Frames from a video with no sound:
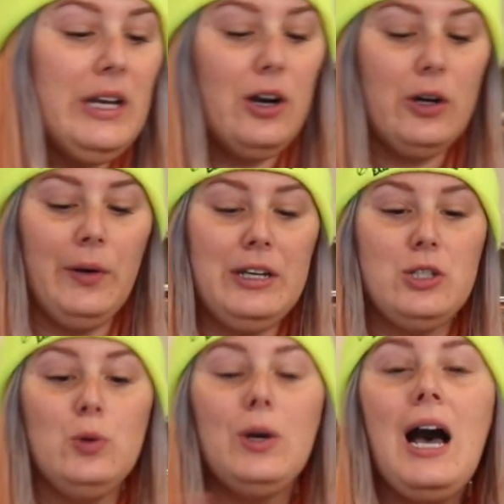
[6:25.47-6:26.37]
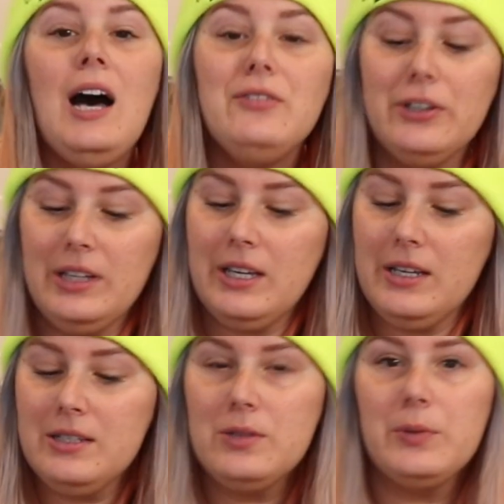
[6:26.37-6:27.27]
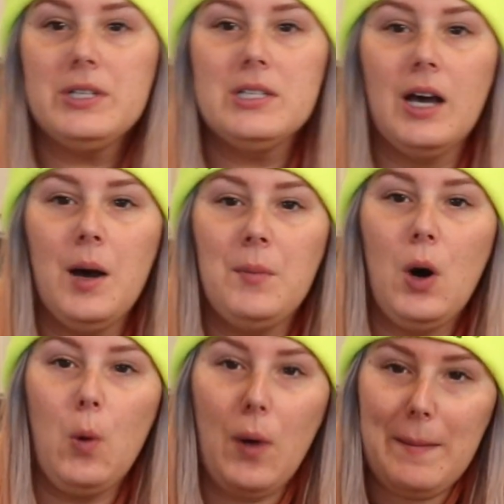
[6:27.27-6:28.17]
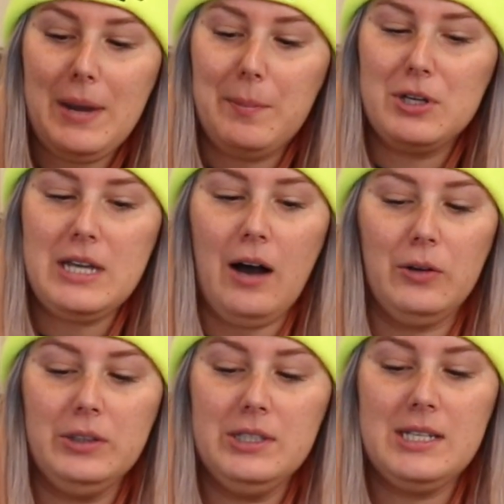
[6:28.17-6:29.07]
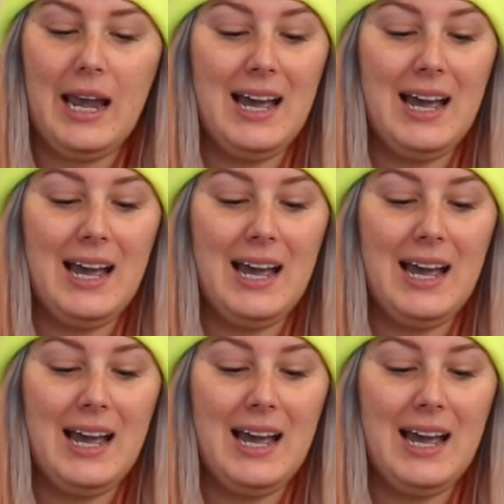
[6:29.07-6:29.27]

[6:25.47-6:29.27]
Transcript: We are going to cover these with some wet paper towels